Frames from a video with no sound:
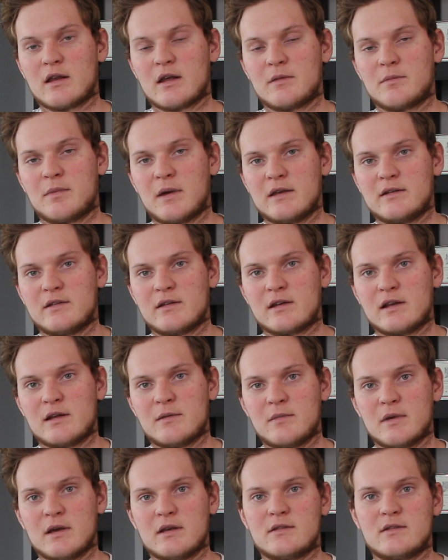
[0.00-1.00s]
it basically
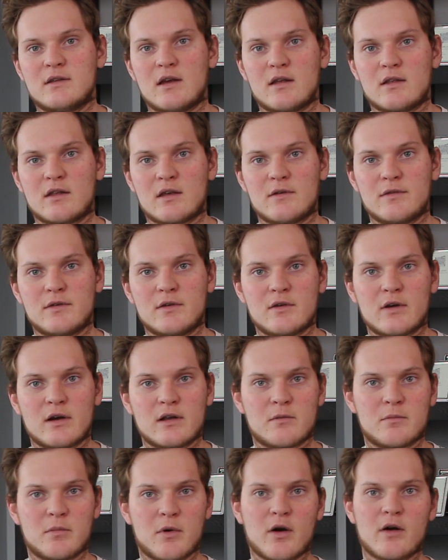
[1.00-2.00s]
means that if you're
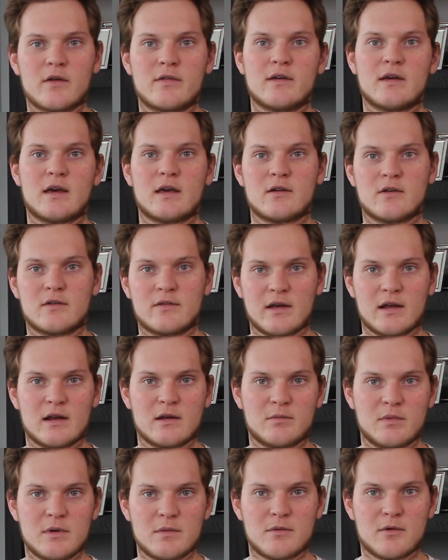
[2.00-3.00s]
at a party and you're
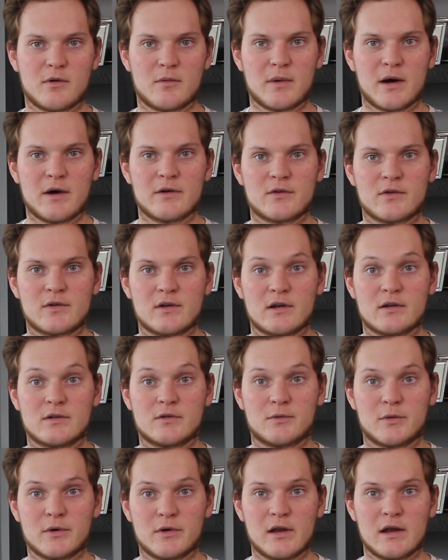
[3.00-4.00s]
telling people about your
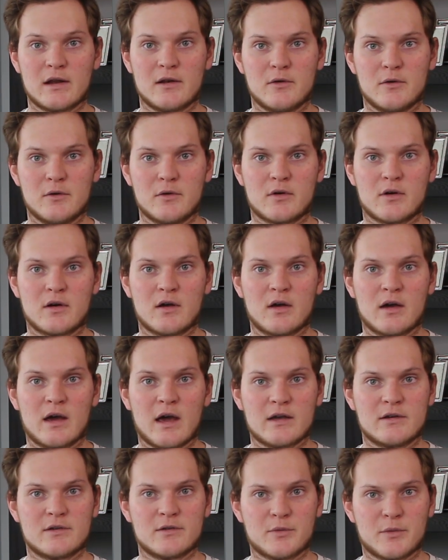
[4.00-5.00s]
niche, will they look
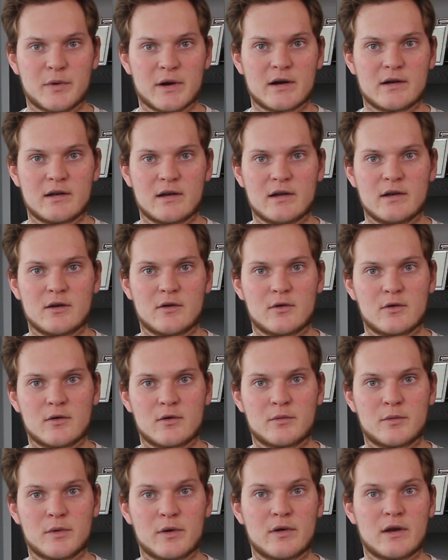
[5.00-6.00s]
at you weirdly,
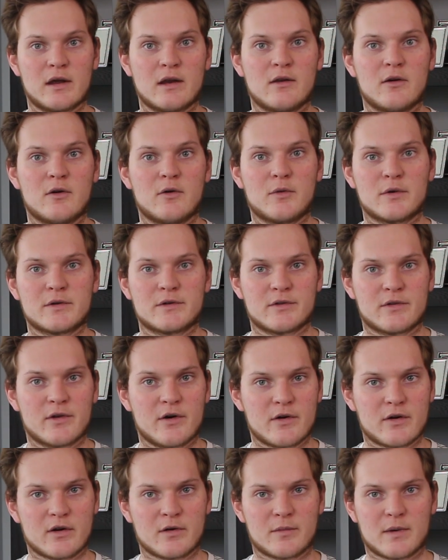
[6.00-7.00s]
or will they know what you're
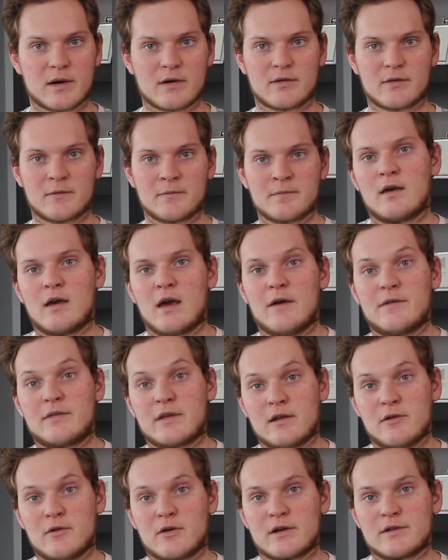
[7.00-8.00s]
talking about? If
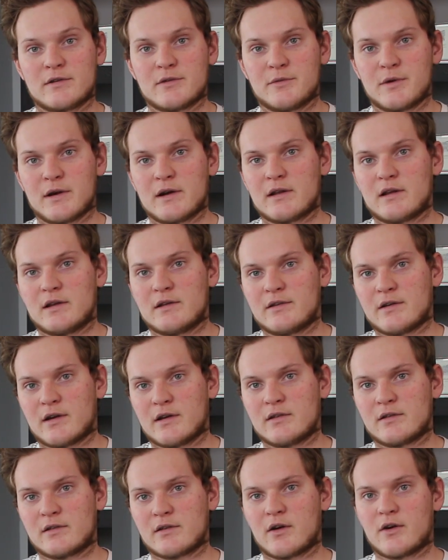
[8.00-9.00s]
they look at you weirdly,
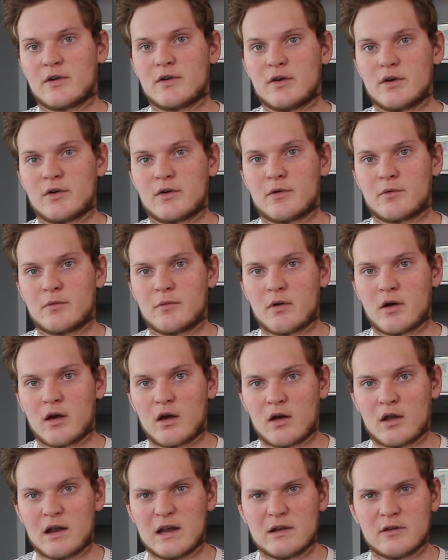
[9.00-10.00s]
chances are you're
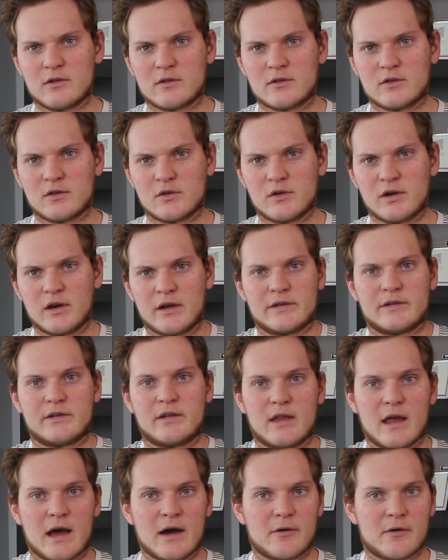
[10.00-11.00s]
a little too
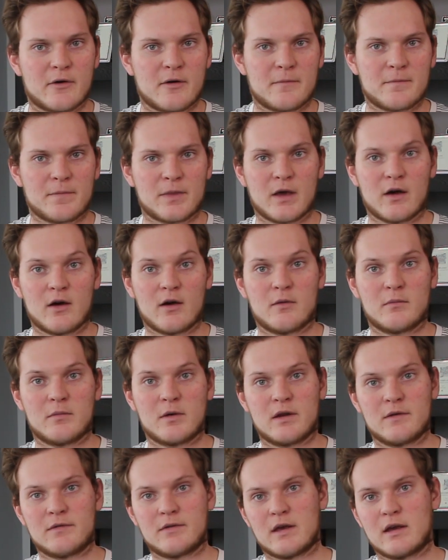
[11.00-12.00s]
niched down.
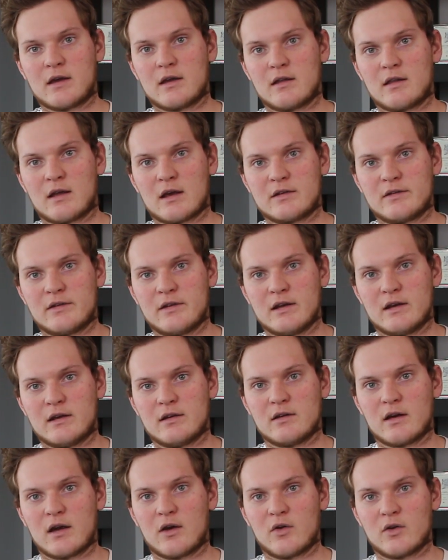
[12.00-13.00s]
But if they can
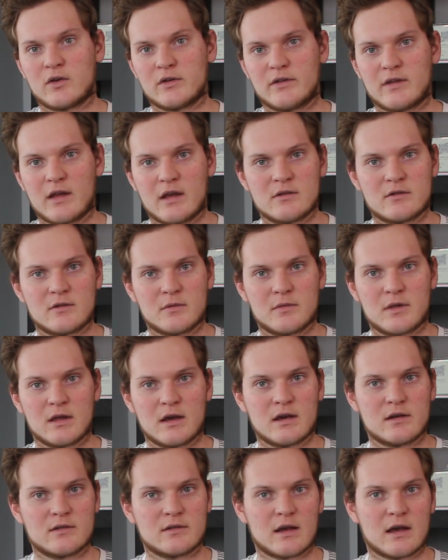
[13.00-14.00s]
actually understand some
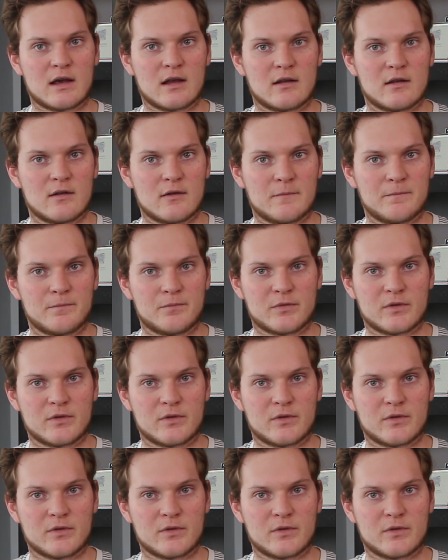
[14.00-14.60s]
things and